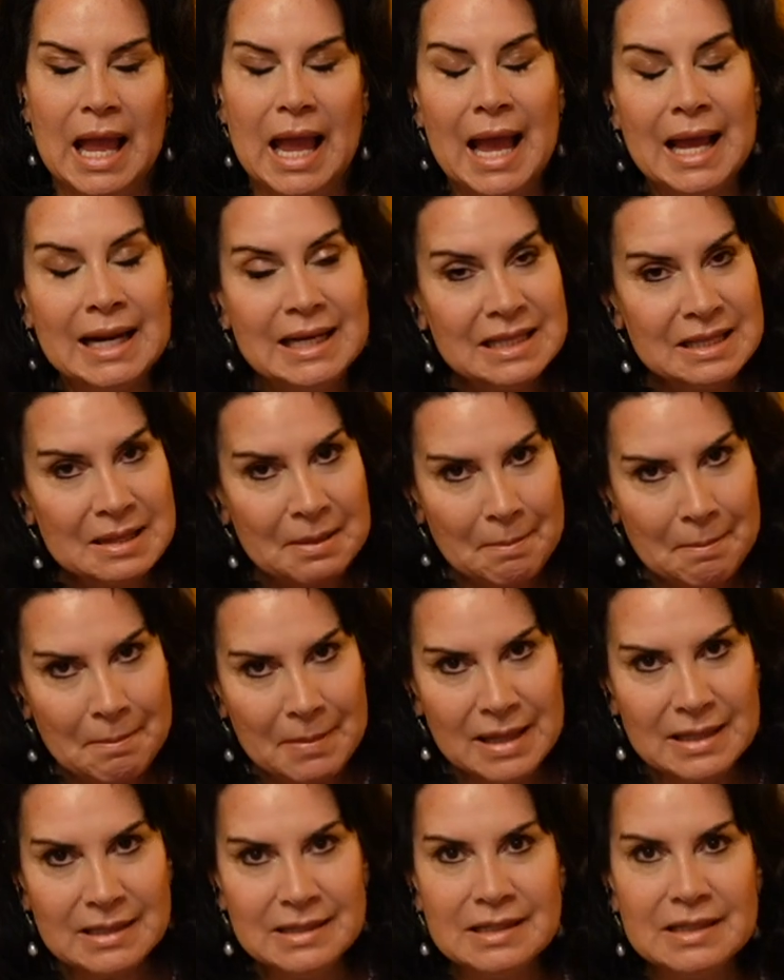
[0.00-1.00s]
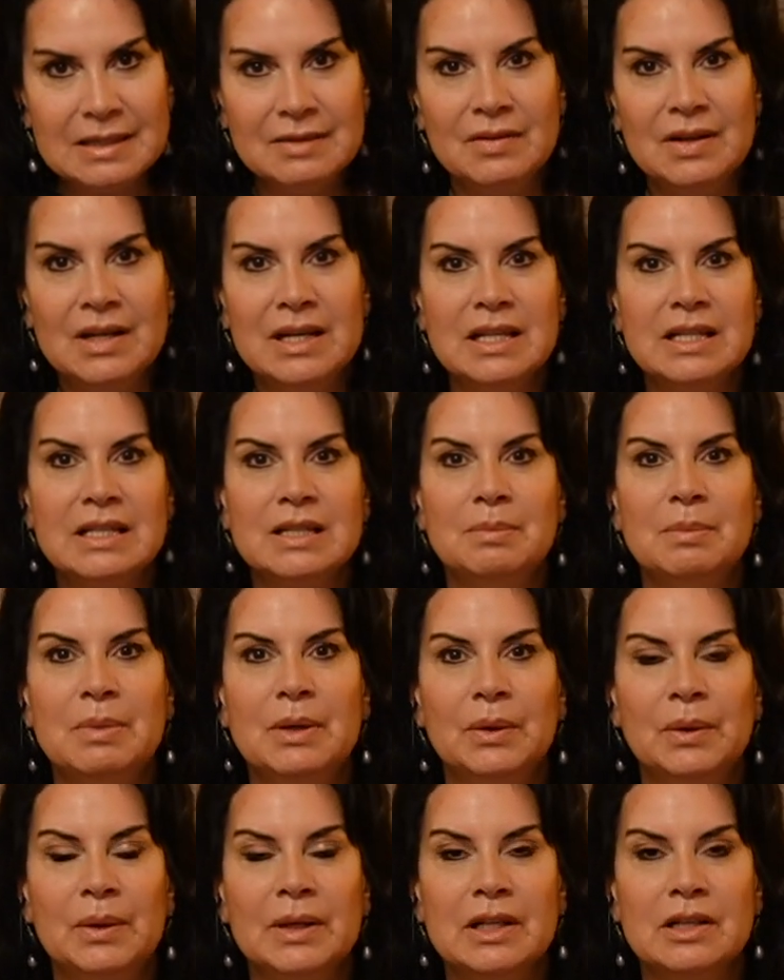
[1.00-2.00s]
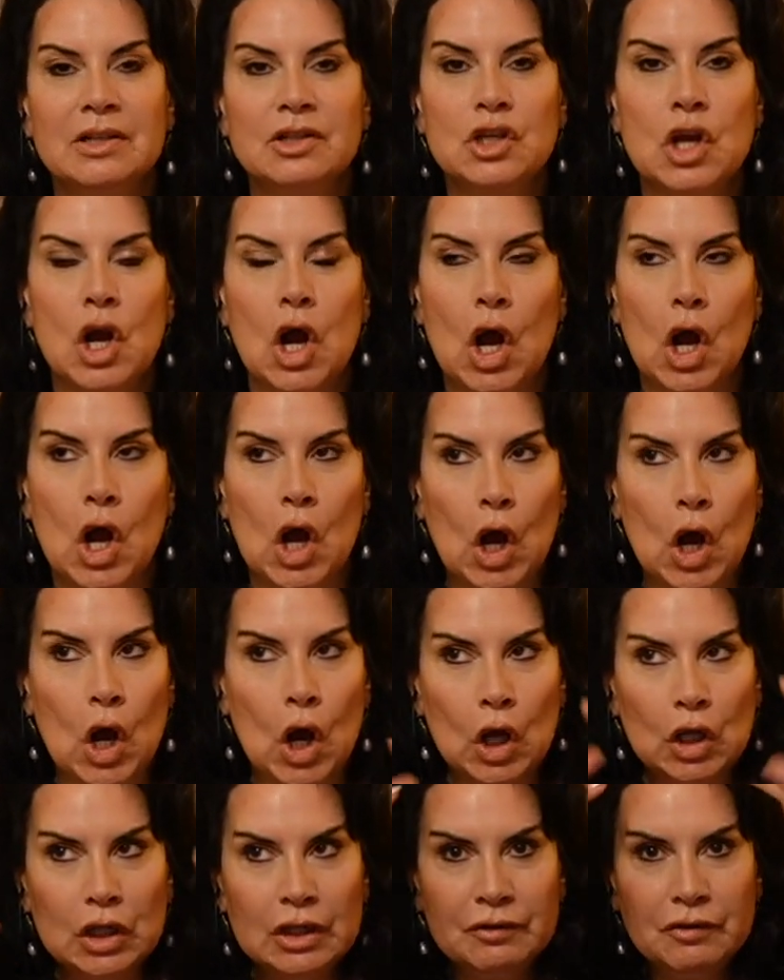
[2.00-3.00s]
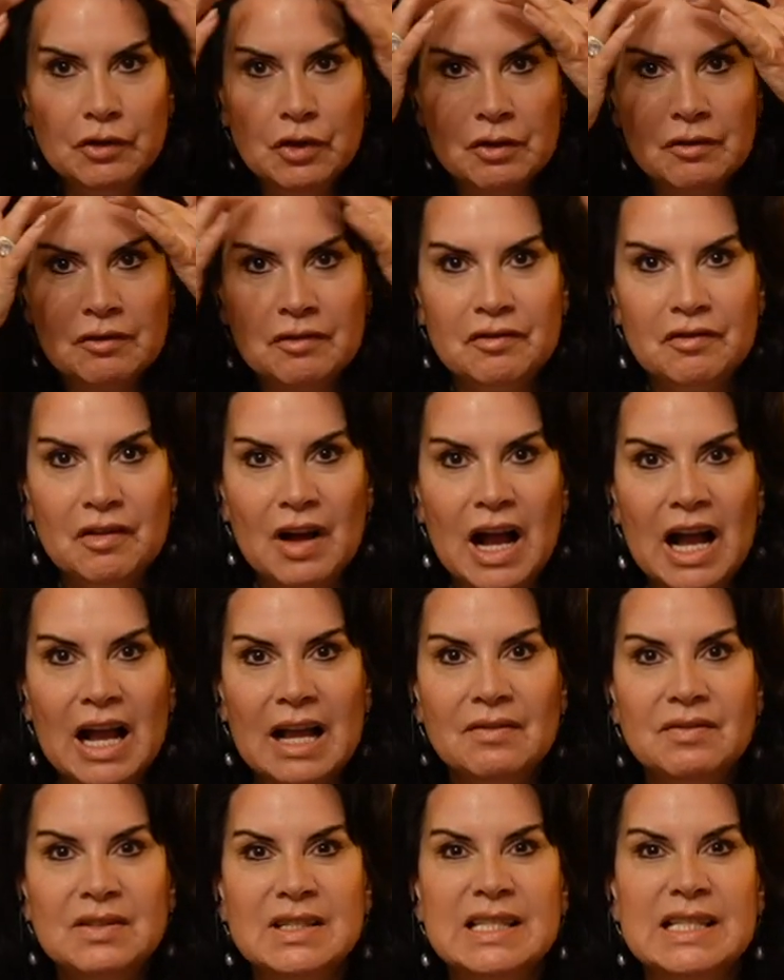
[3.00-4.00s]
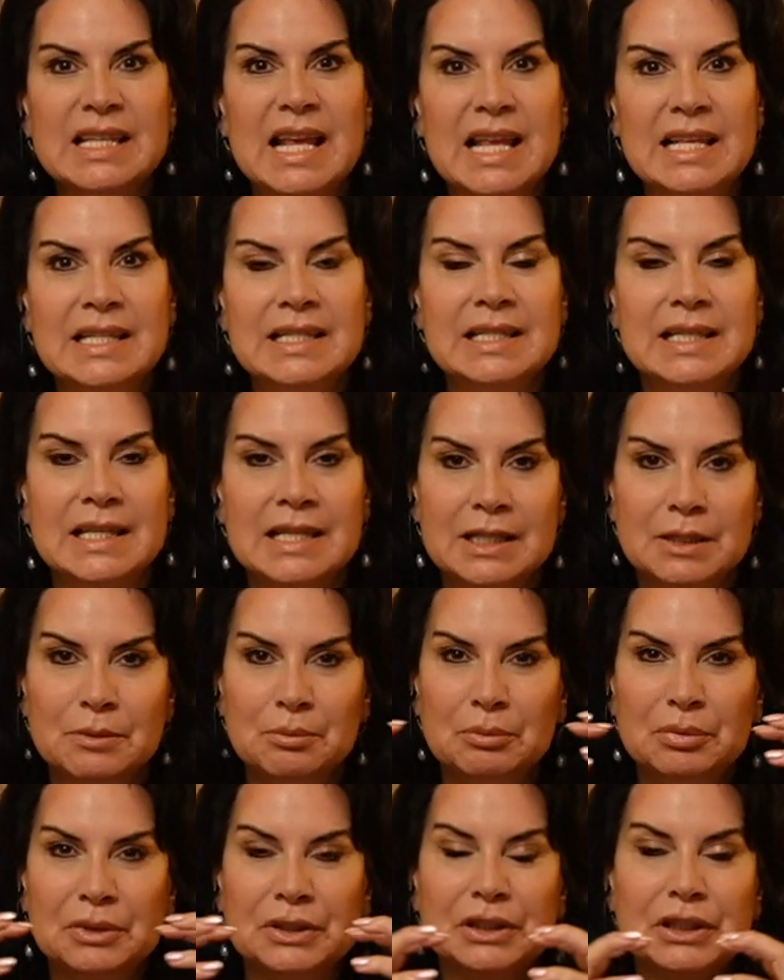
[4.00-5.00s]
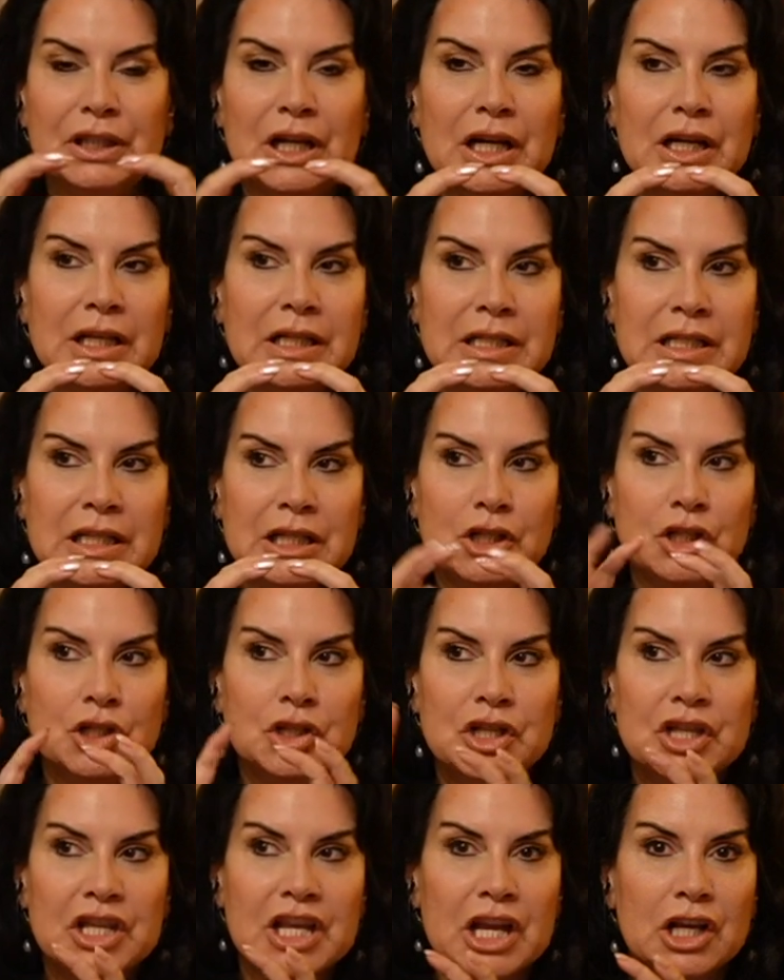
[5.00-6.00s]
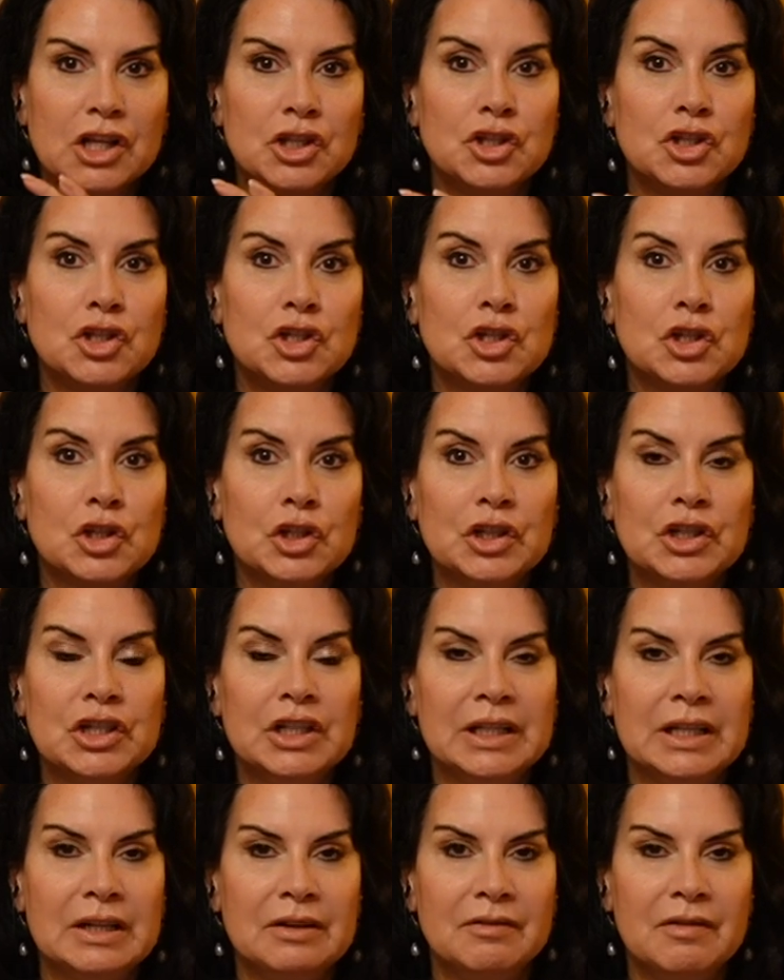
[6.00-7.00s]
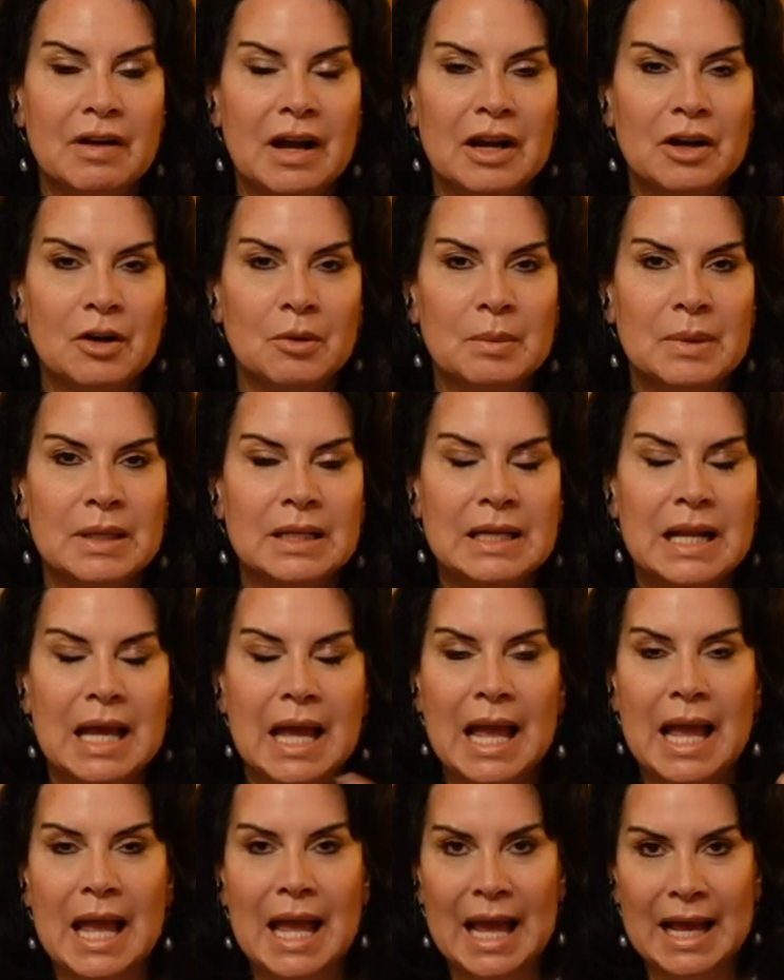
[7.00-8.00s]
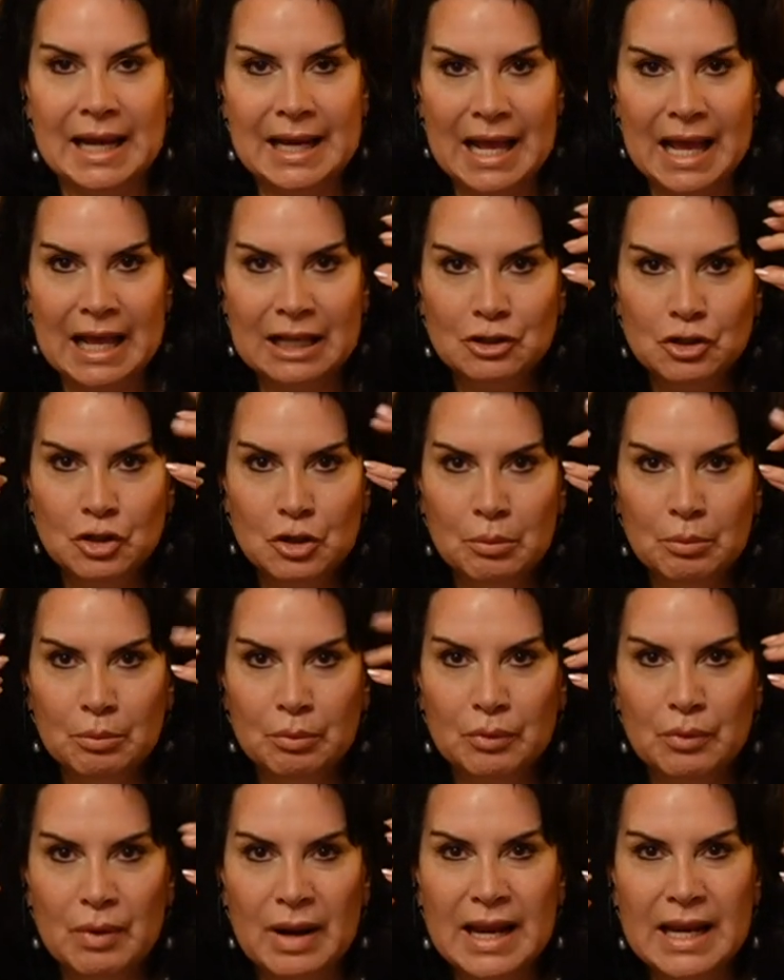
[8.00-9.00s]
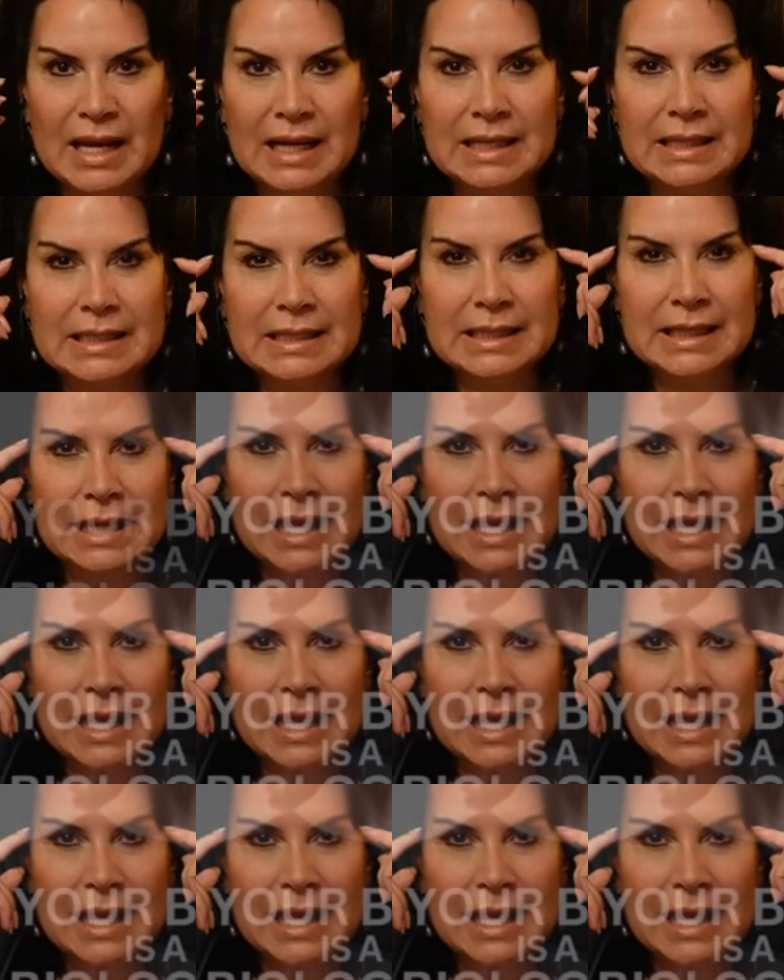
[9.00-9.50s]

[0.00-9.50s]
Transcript: And in the midst of an experience, all of your five senses plugged into the external environment. And as your brain is